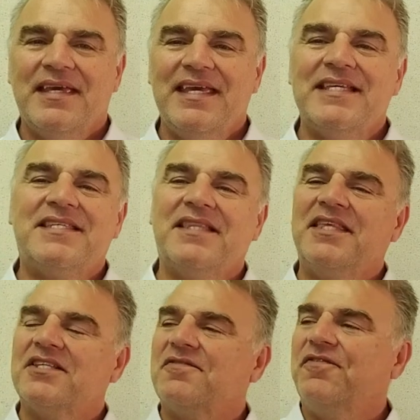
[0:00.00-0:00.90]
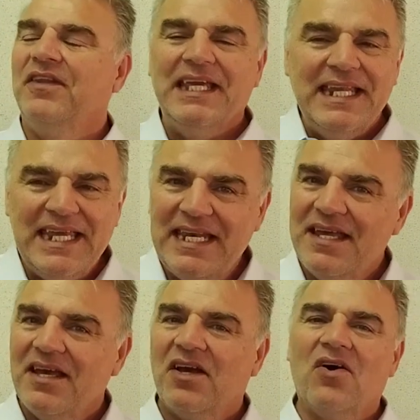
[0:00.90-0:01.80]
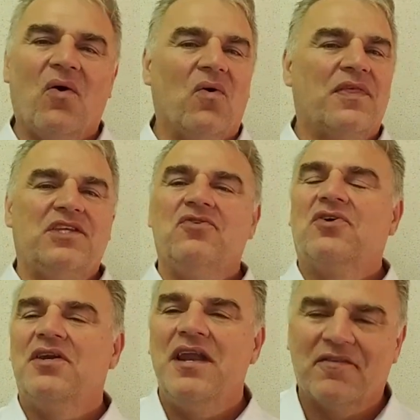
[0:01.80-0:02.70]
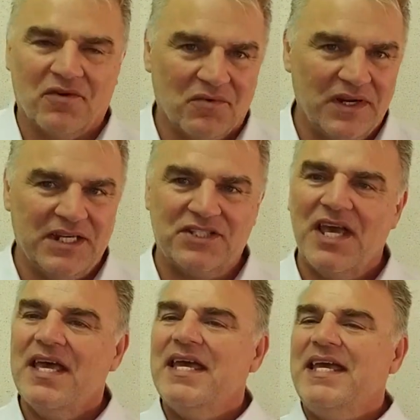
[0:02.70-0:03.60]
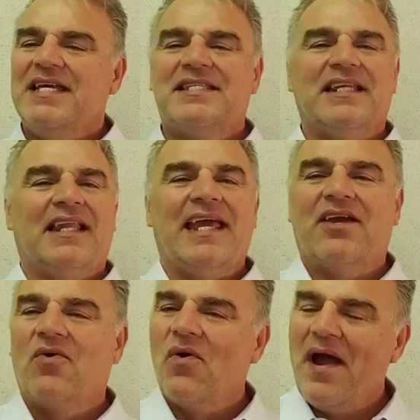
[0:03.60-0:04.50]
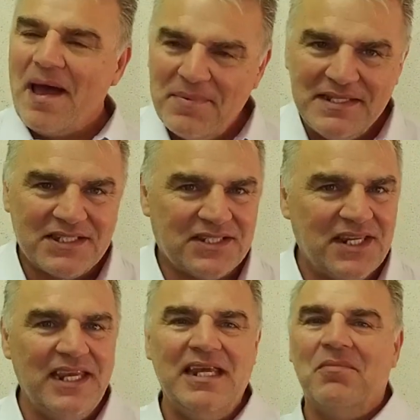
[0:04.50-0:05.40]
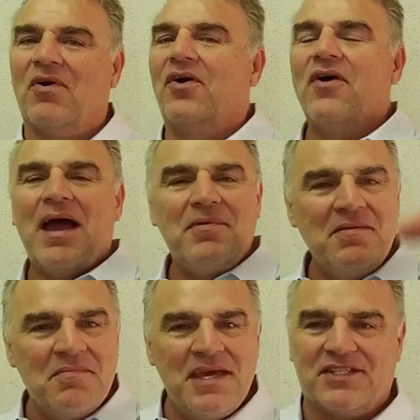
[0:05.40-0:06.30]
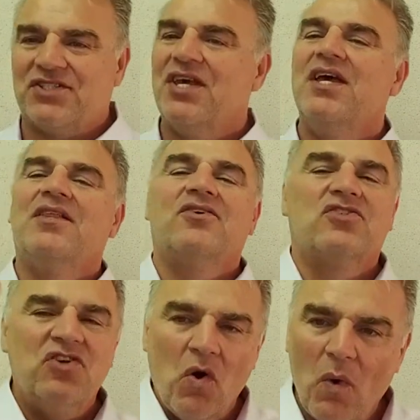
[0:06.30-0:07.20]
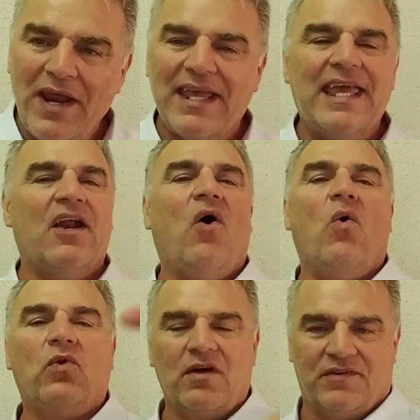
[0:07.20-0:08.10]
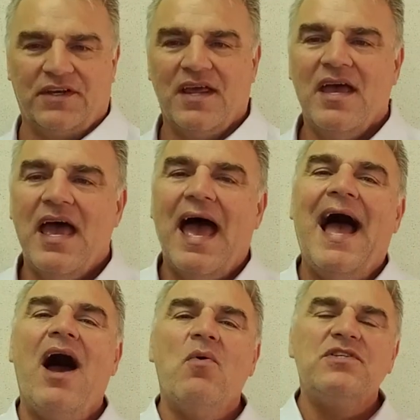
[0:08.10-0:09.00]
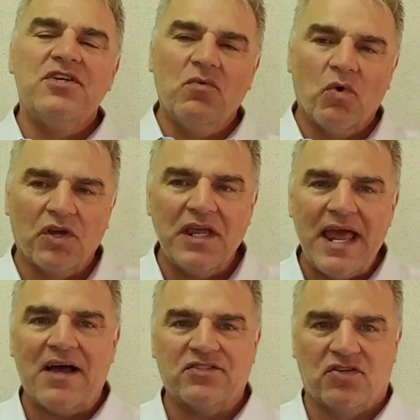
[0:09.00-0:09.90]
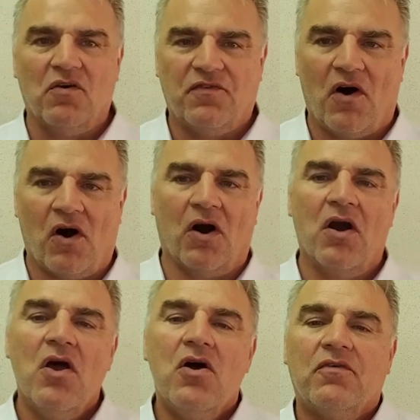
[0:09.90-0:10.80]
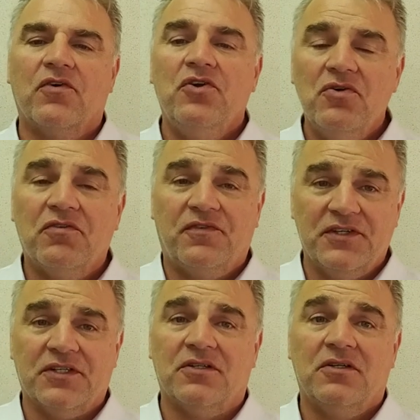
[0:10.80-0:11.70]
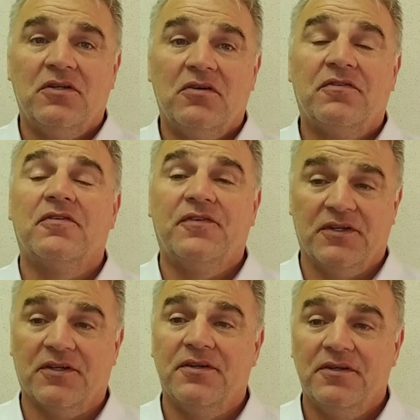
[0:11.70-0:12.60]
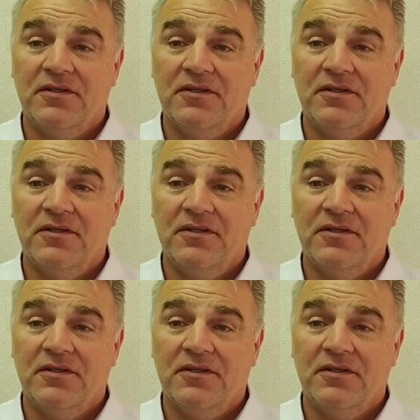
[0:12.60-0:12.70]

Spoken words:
Is it this fleeting goal that you could never reach? Is it like grabbing steam or grabbing mist? There's no way to get a hold of it. How is it working out so far for you to feel fulfilled?